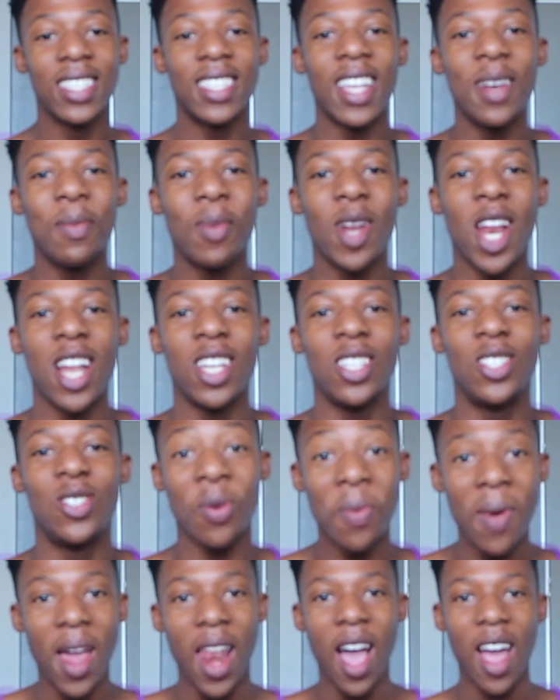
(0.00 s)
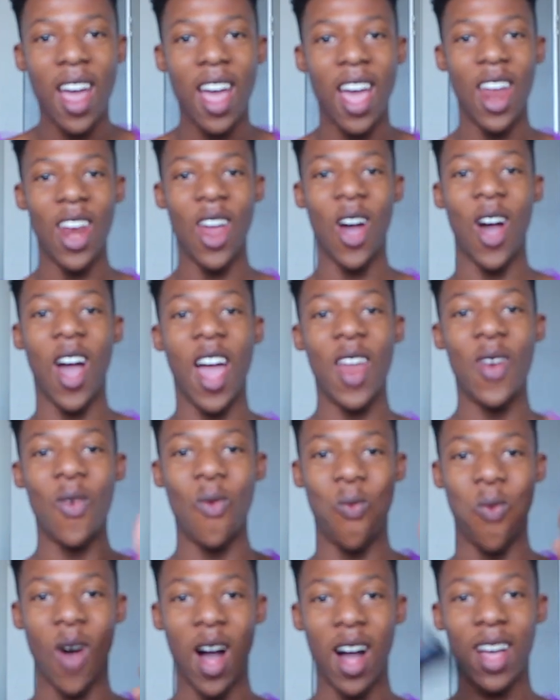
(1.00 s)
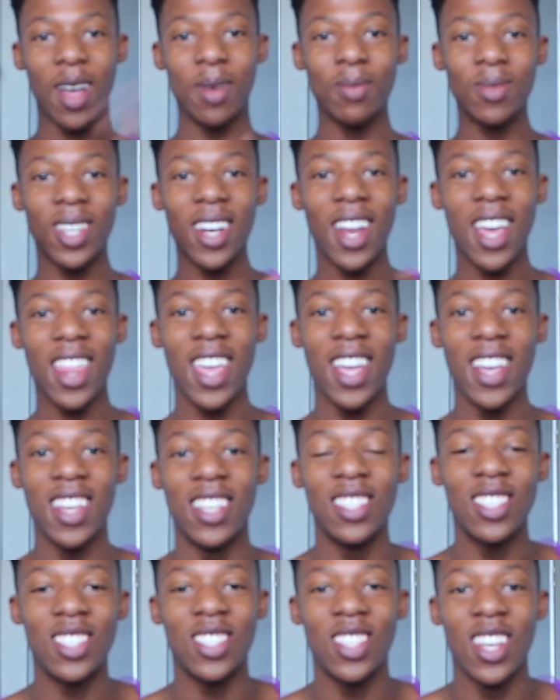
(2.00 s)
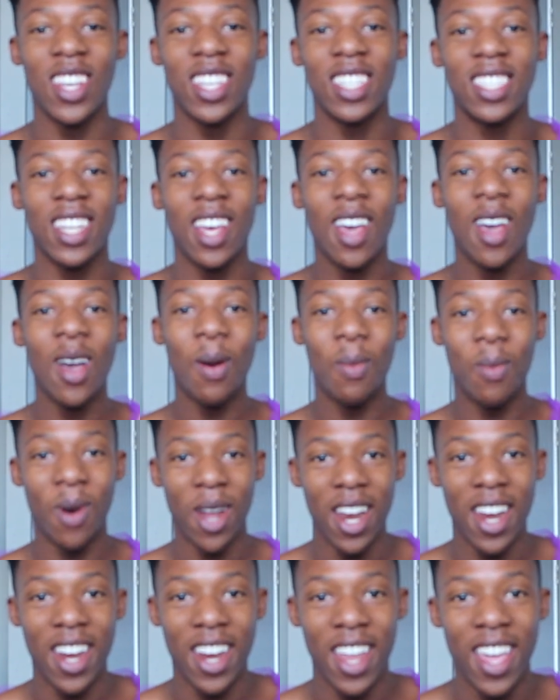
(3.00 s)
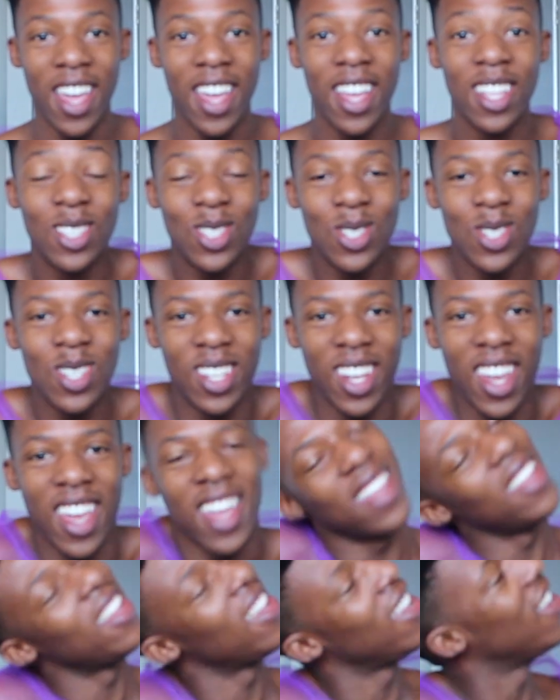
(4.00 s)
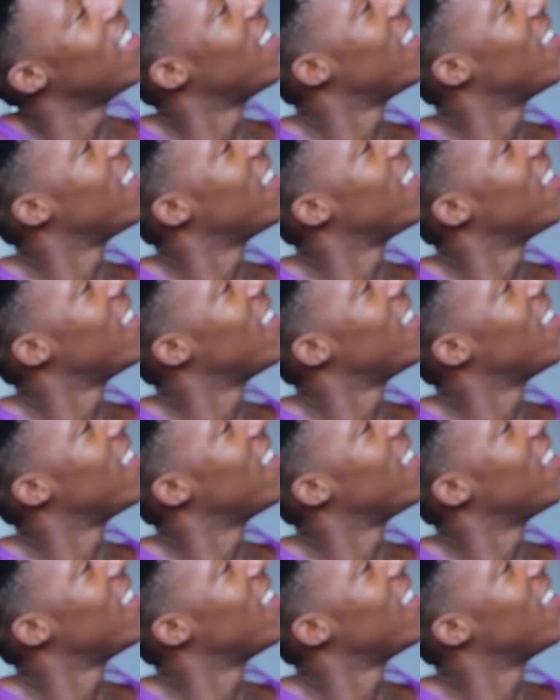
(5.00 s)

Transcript: Sanbona dumelang, hello and welcome to another insert. Bona today.